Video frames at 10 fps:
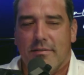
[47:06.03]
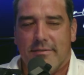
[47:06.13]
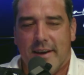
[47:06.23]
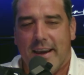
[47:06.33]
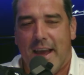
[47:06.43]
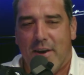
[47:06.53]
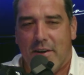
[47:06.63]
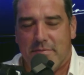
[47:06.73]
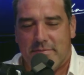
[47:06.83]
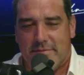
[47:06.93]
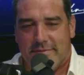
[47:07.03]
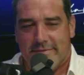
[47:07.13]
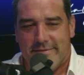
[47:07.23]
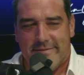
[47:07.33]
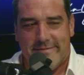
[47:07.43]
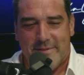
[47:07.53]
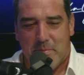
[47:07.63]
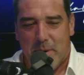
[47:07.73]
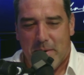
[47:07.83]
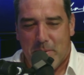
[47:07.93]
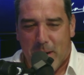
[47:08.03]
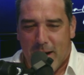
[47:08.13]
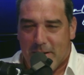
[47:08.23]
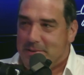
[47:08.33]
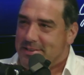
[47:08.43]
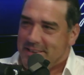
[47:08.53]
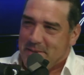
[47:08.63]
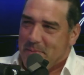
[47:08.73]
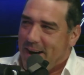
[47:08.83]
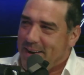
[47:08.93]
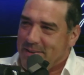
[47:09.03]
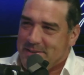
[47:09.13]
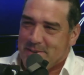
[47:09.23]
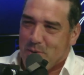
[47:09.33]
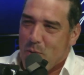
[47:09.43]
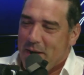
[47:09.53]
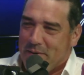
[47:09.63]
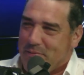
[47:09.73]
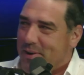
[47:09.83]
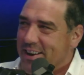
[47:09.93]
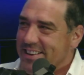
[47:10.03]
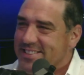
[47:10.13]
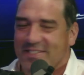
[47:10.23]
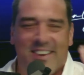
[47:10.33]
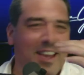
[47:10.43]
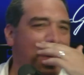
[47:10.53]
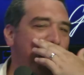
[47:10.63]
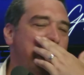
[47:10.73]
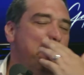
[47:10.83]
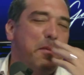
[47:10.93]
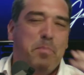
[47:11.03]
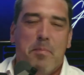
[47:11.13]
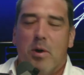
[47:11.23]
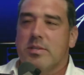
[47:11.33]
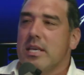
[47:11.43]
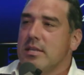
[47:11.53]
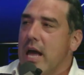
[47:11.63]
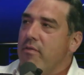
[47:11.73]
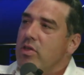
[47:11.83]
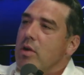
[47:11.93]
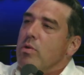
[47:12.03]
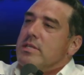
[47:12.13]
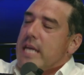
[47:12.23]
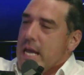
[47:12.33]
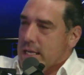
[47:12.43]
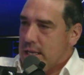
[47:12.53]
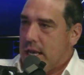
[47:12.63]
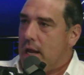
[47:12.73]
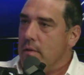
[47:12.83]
again, the mongoose is a one of one, so we can't. But most things, everything we're saying today, comes